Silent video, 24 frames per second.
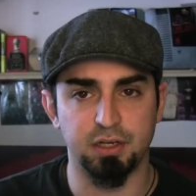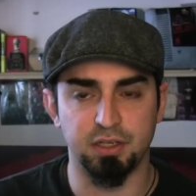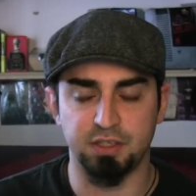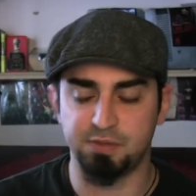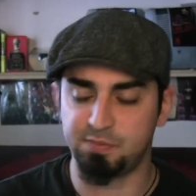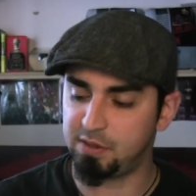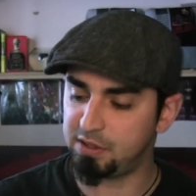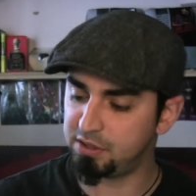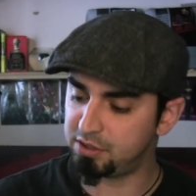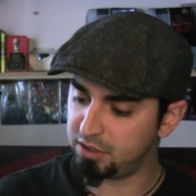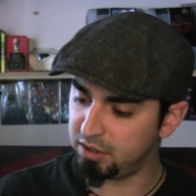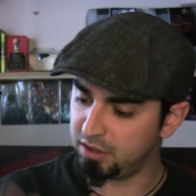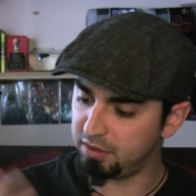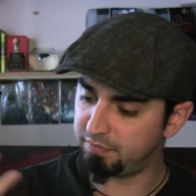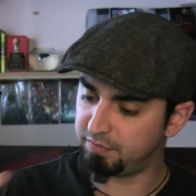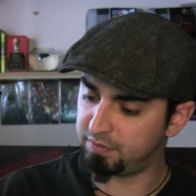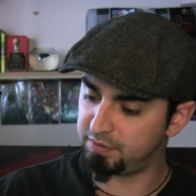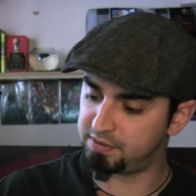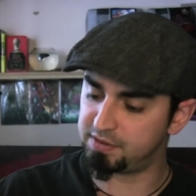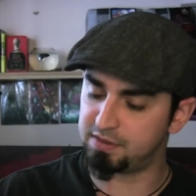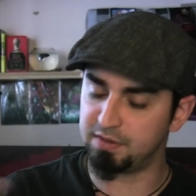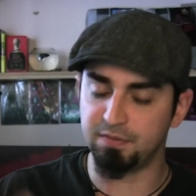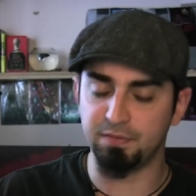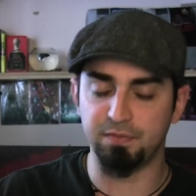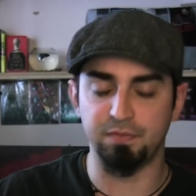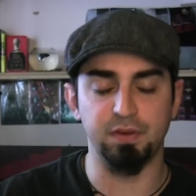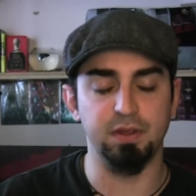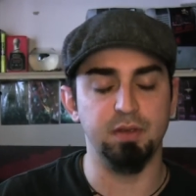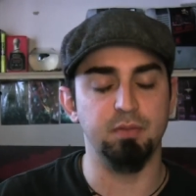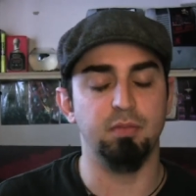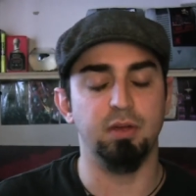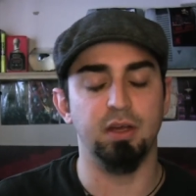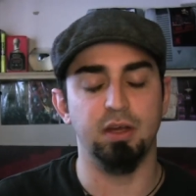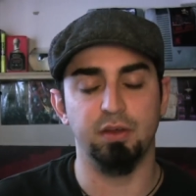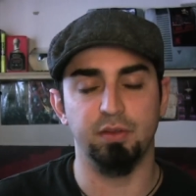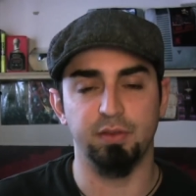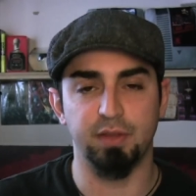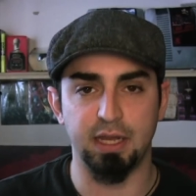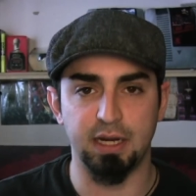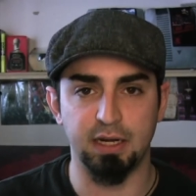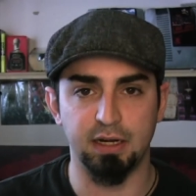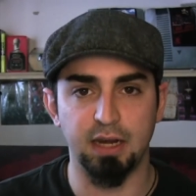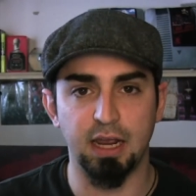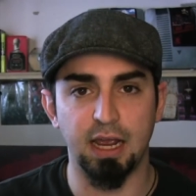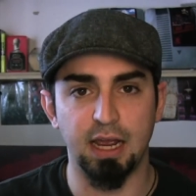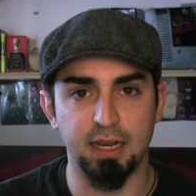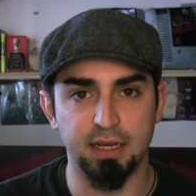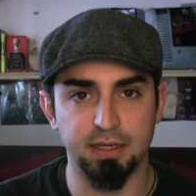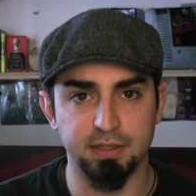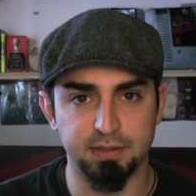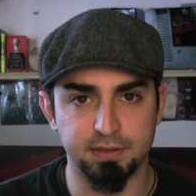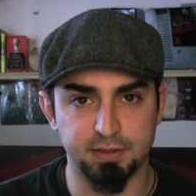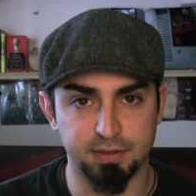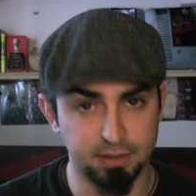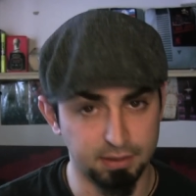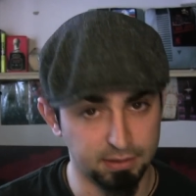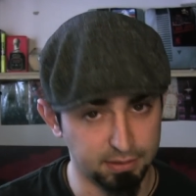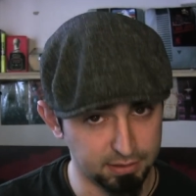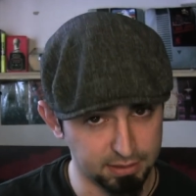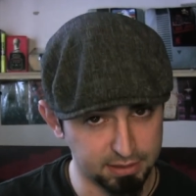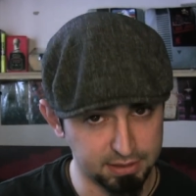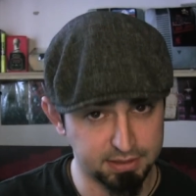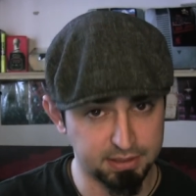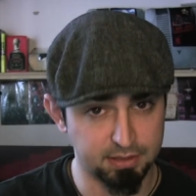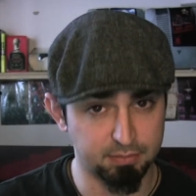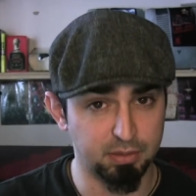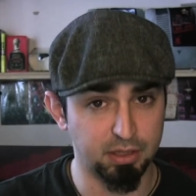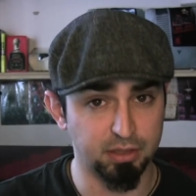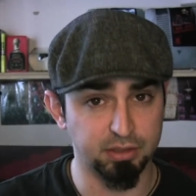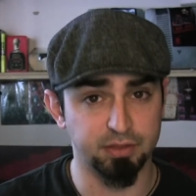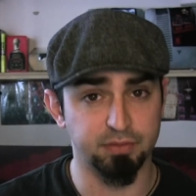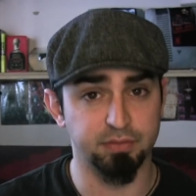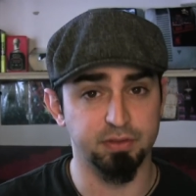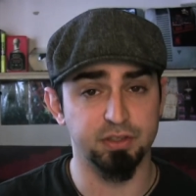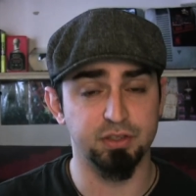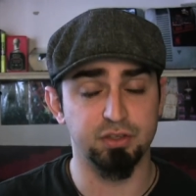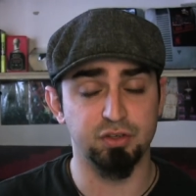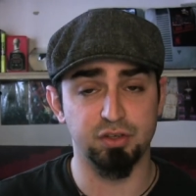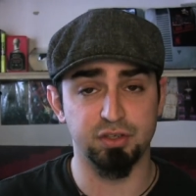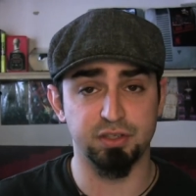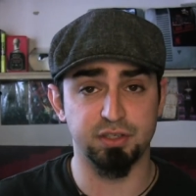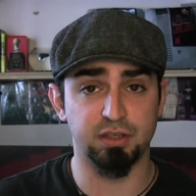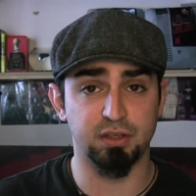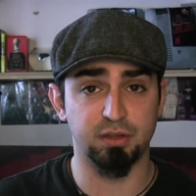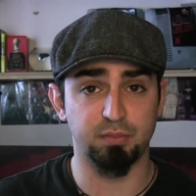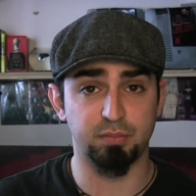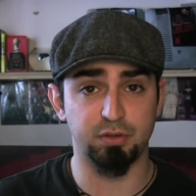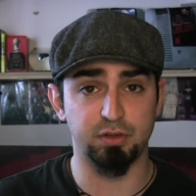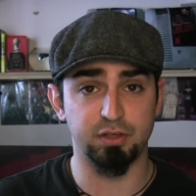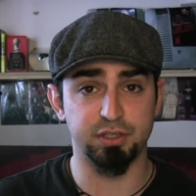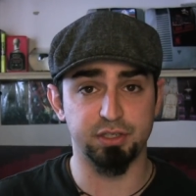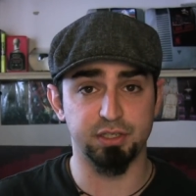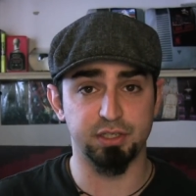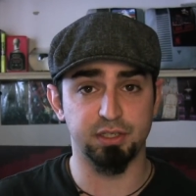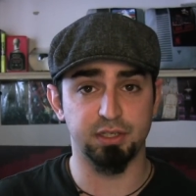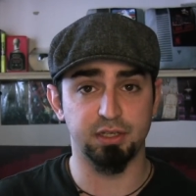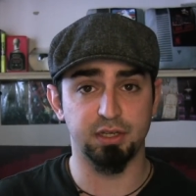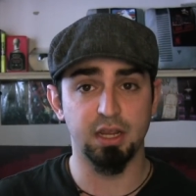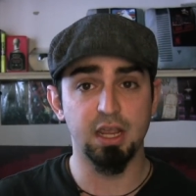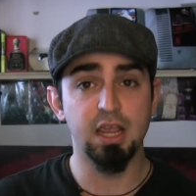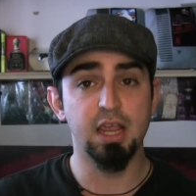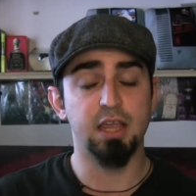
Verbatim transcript: especially if it's the female that has the least amount of interest in the person,